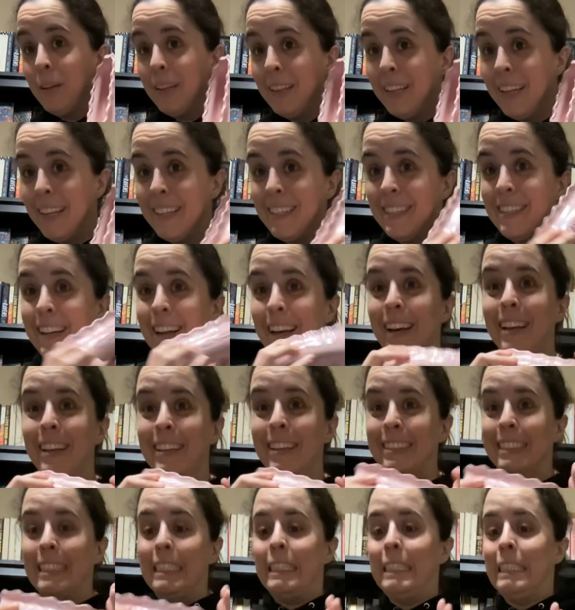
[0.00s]
with this.
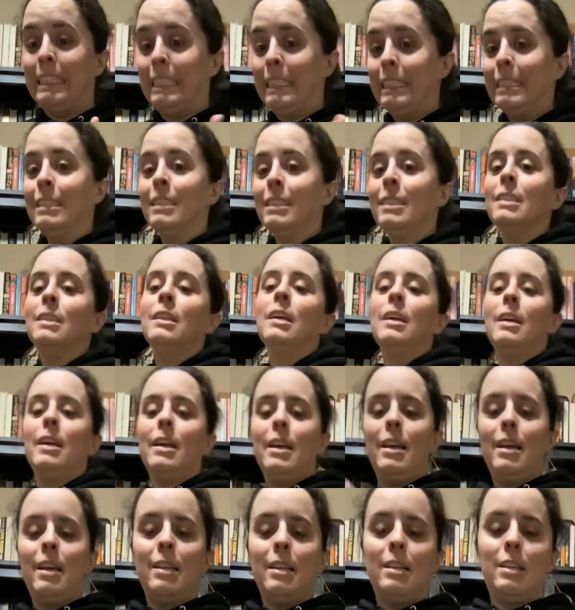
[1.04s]

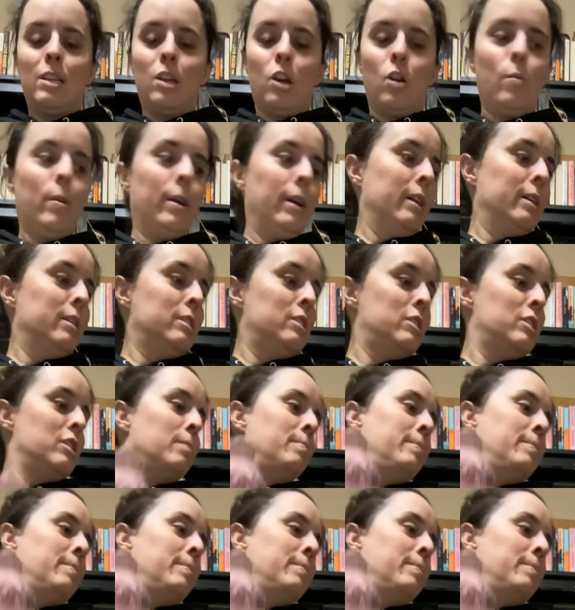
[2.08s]
It's going to